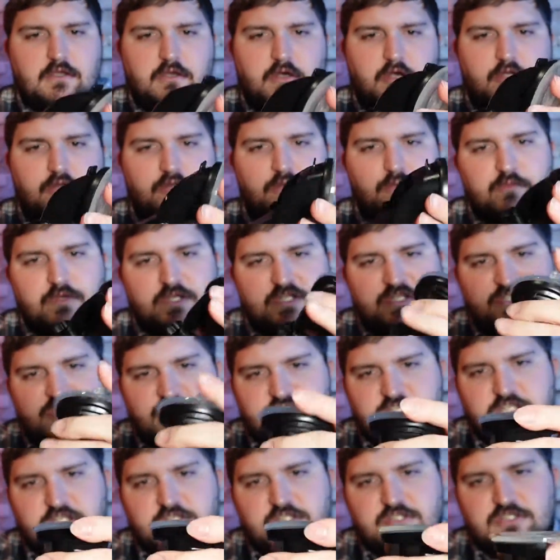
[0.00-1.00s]
On the
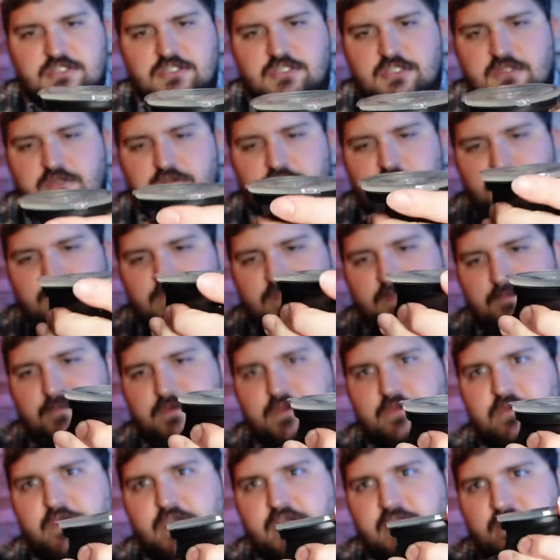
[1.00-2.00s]
windshield, you can do
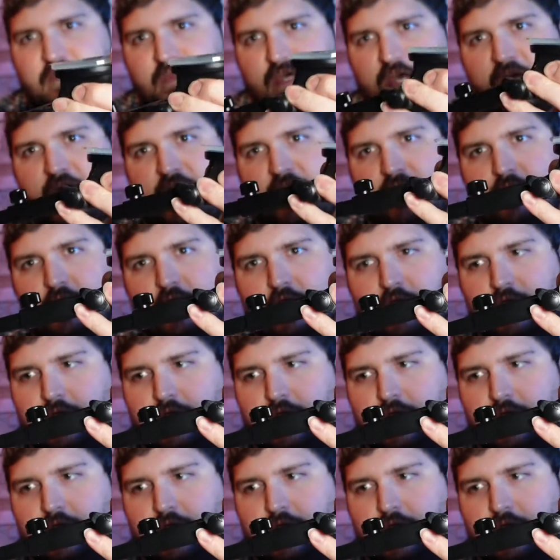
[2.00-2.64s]
something like that,